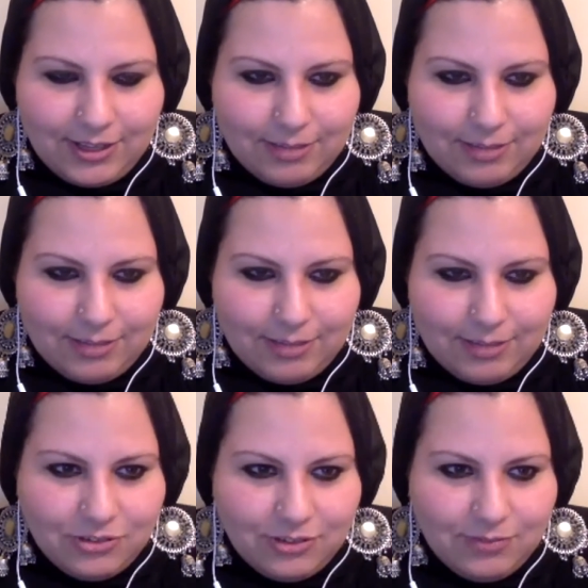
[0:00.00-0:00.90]
in
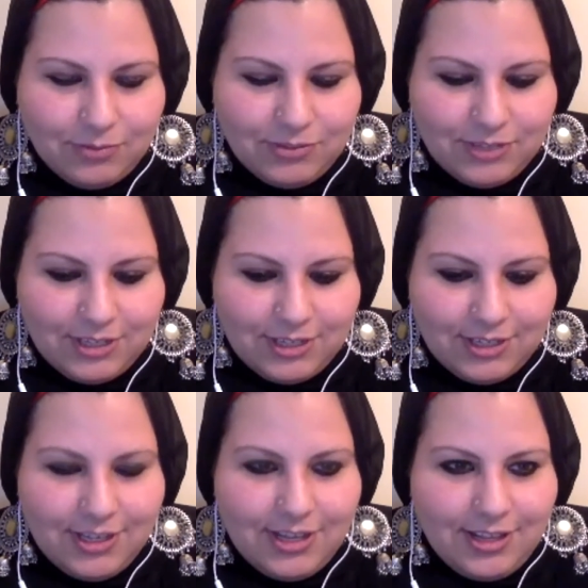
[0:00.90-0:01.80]
which, if you've seen,
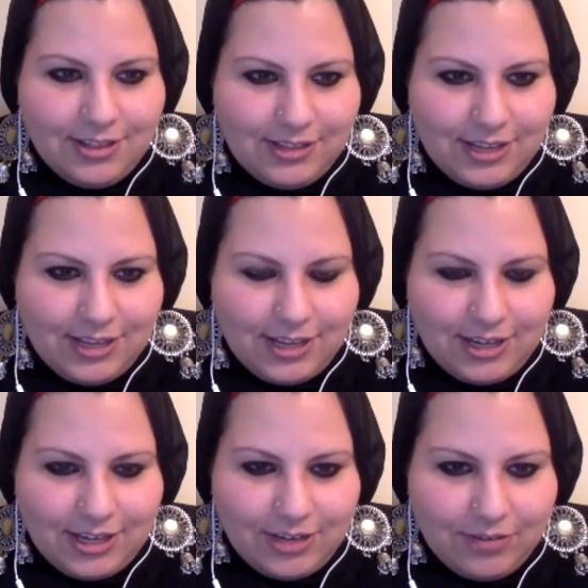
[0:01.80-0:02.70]
they got
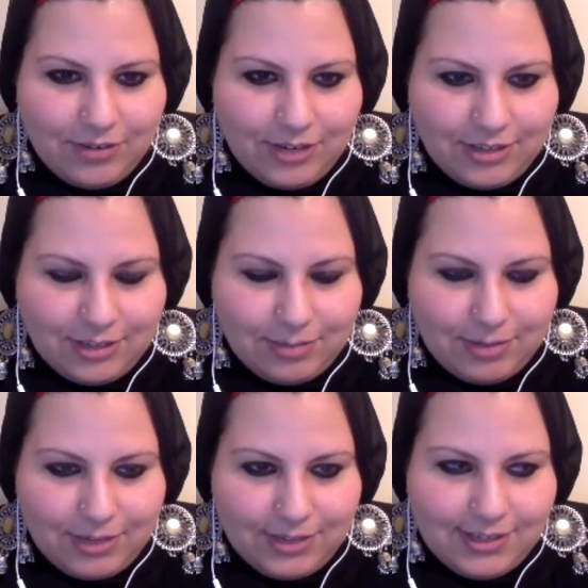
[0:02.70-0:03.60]
800
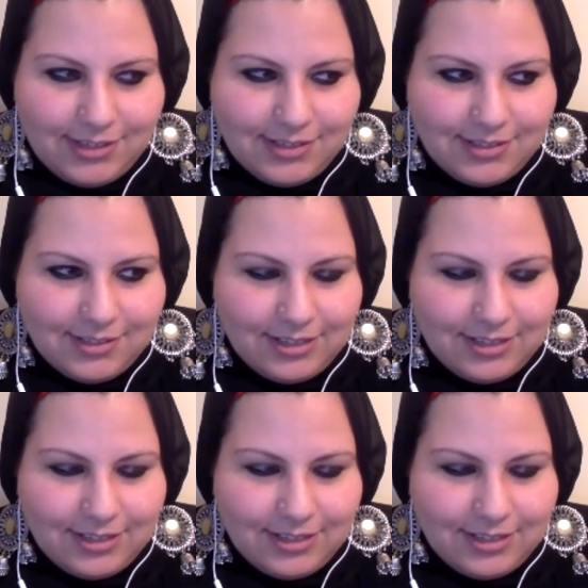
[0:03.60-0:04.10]
antibody tests